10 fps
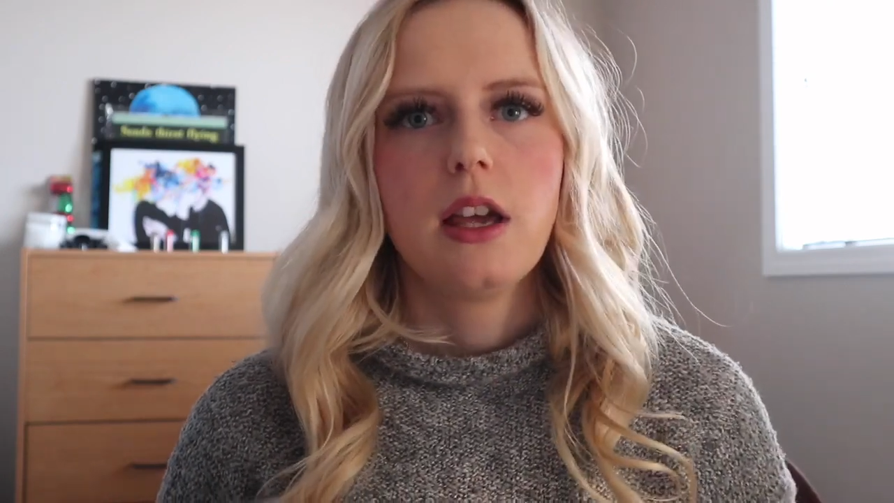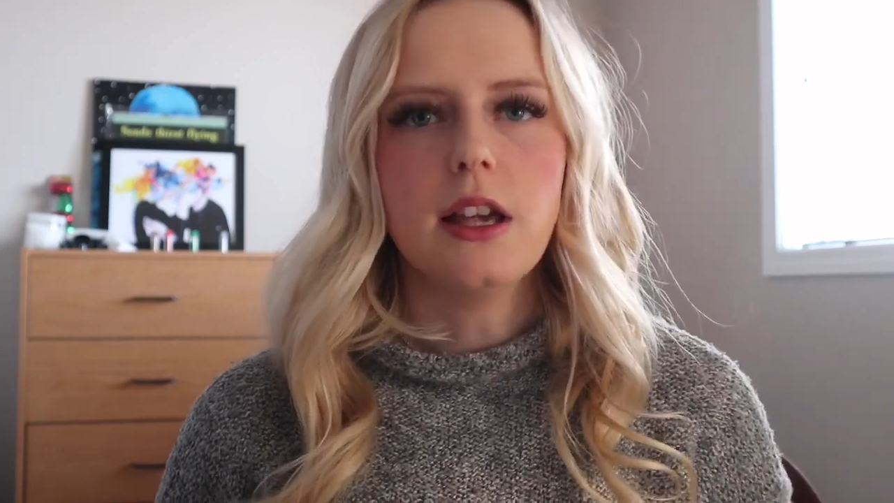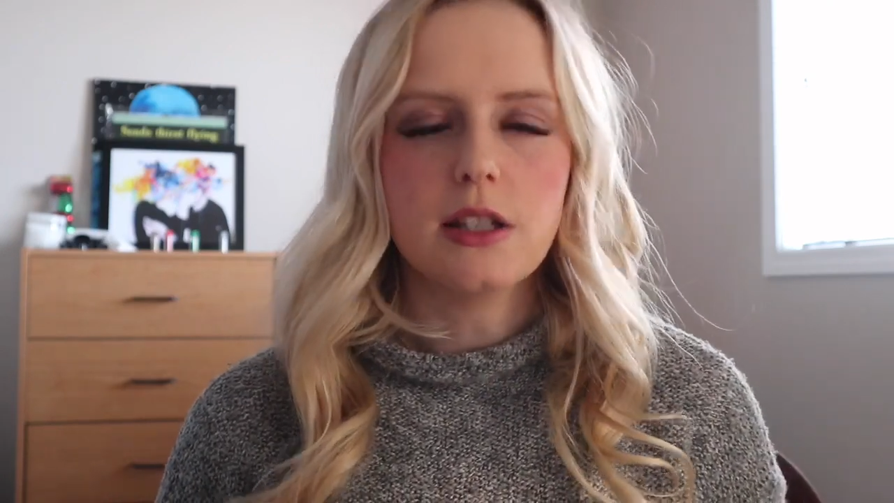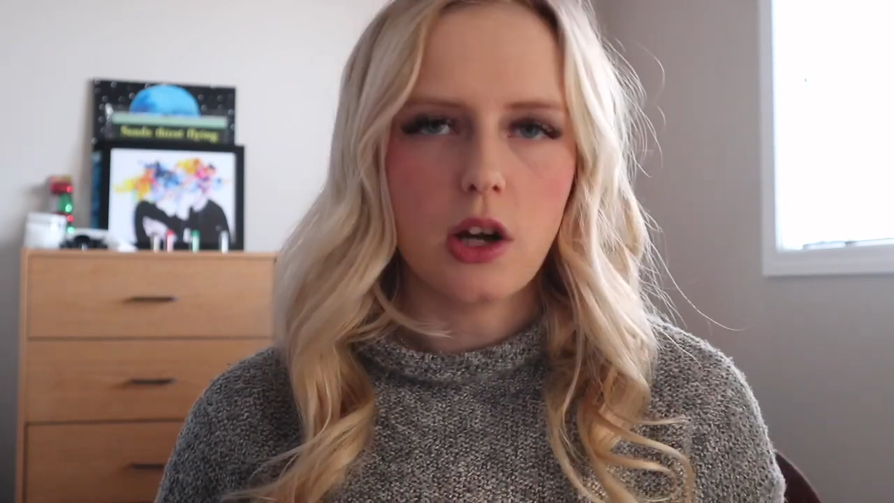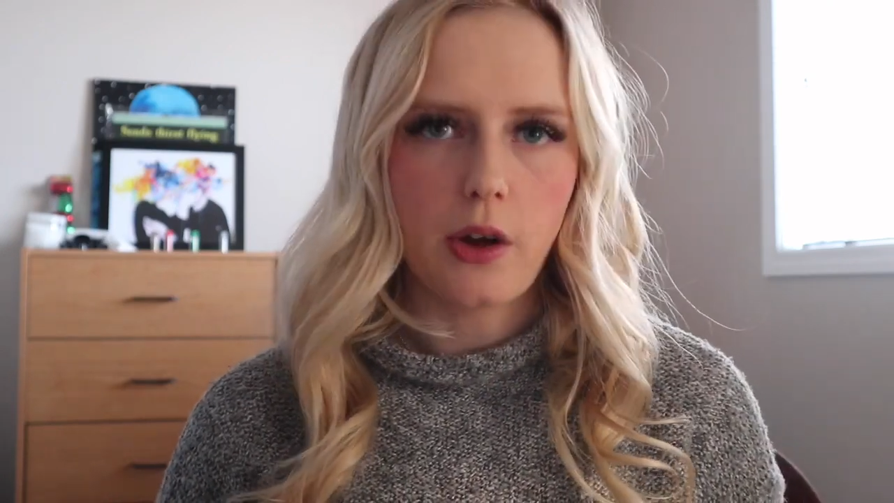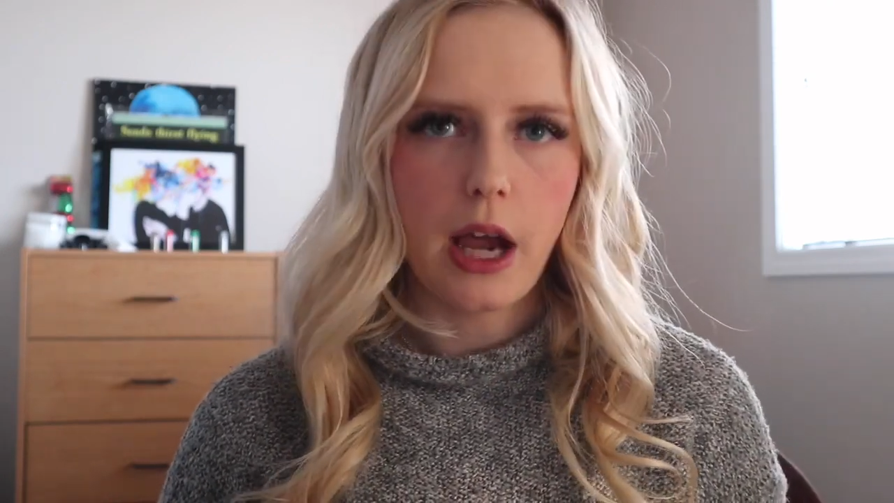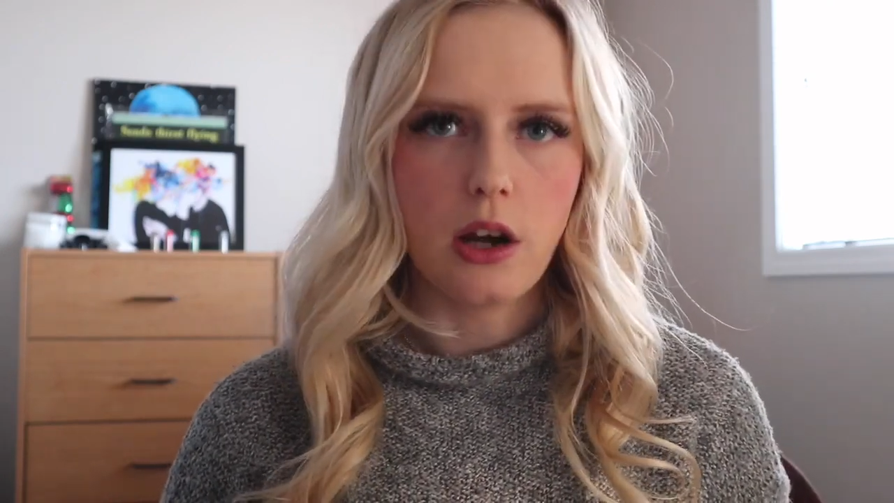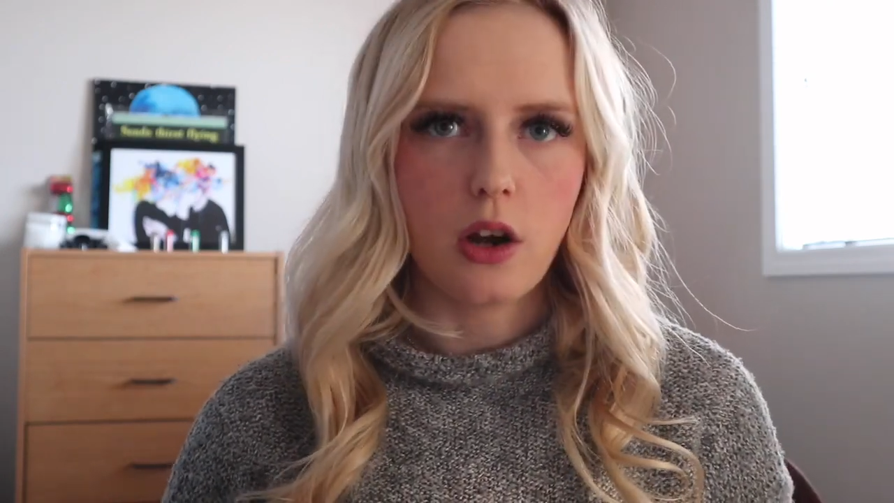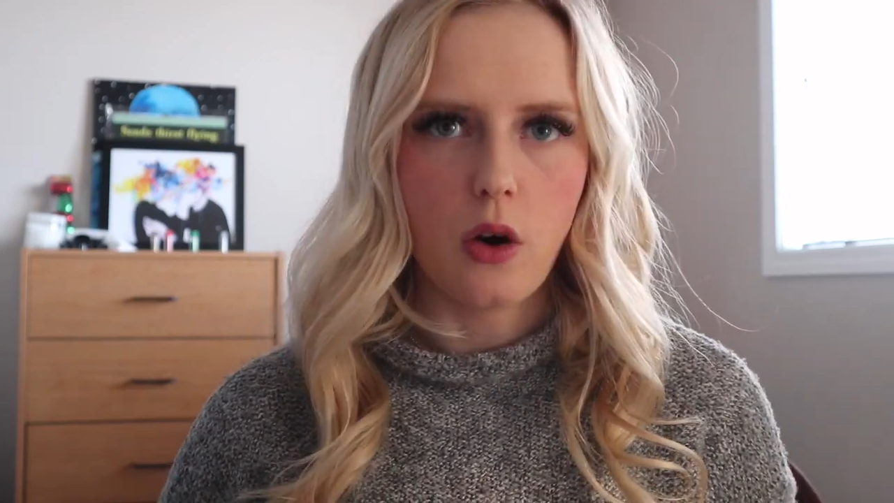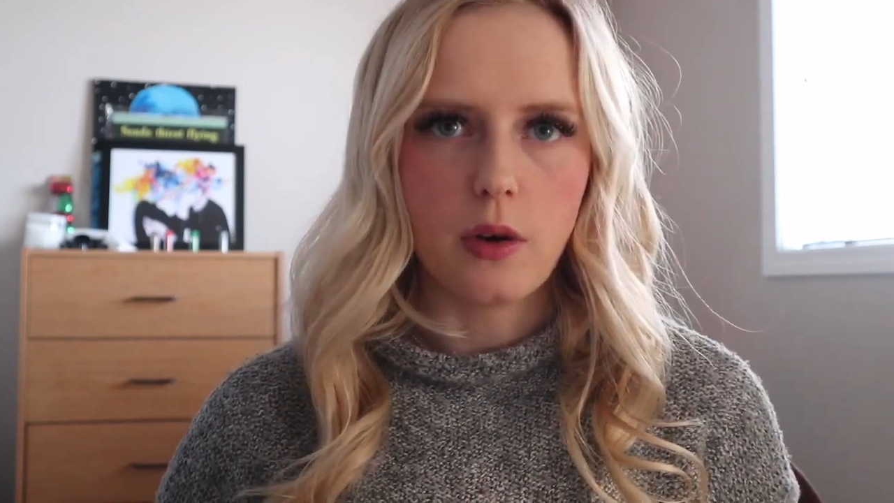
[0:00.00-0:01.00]
Is it okay
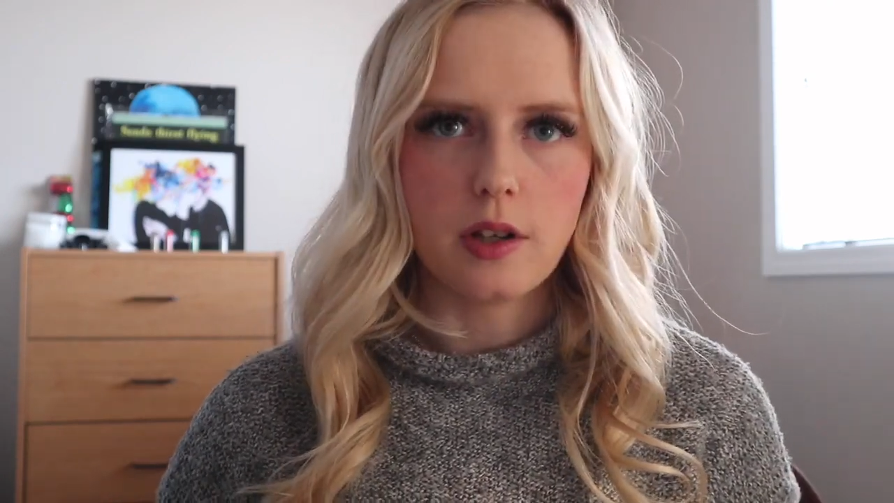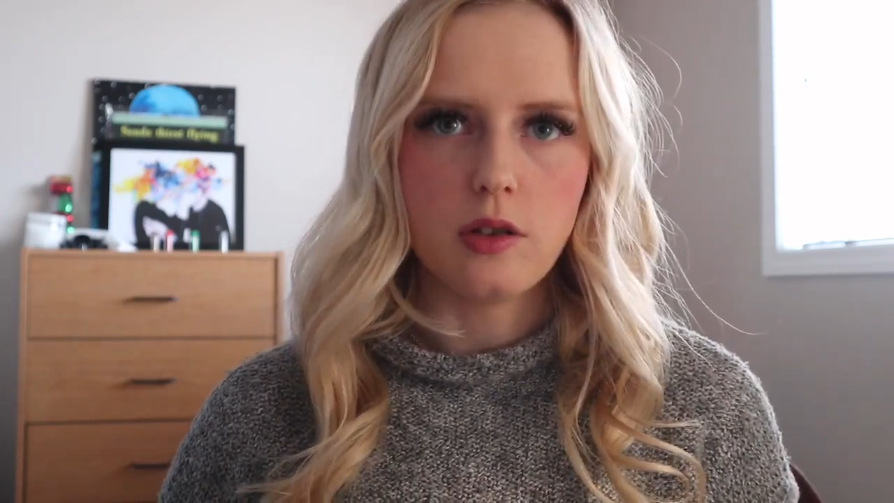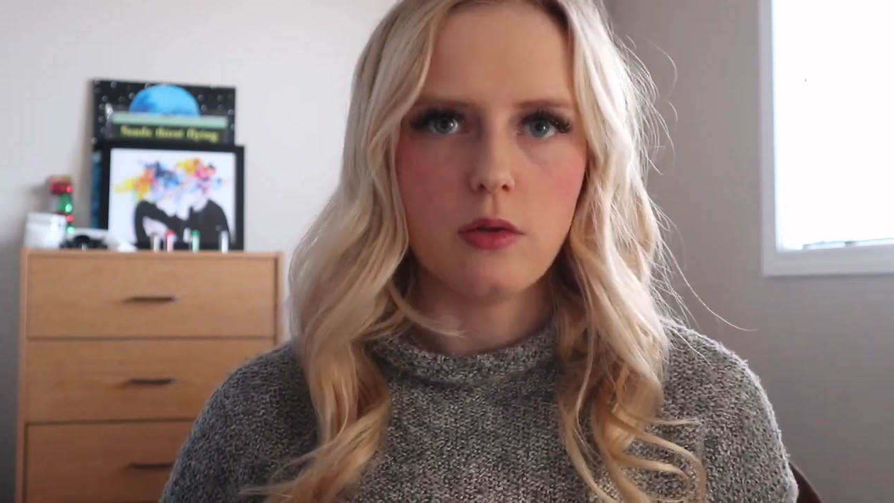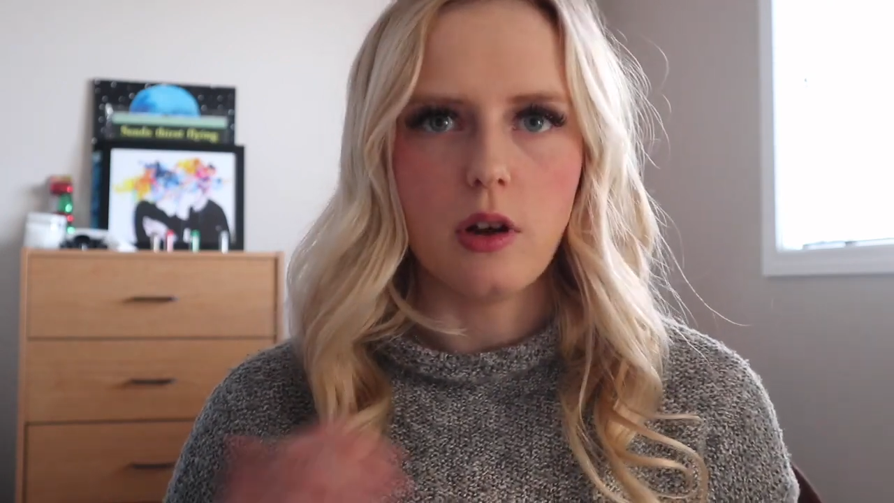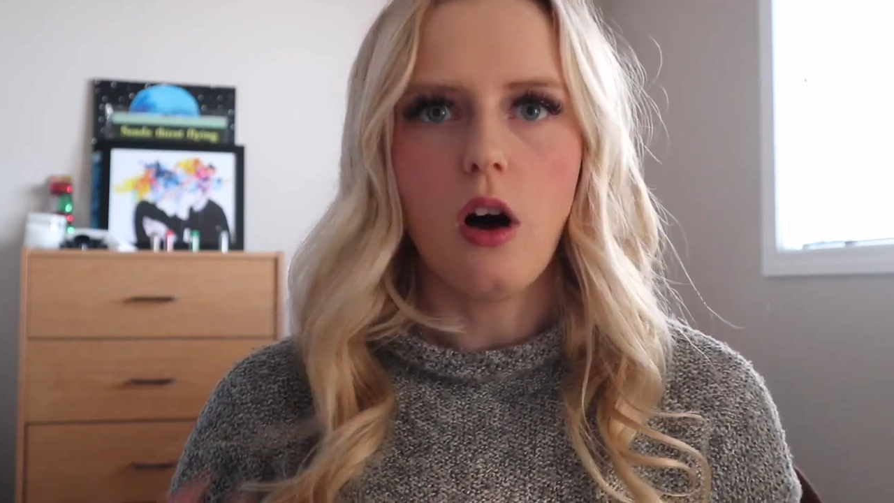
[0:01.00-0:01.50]
to go into it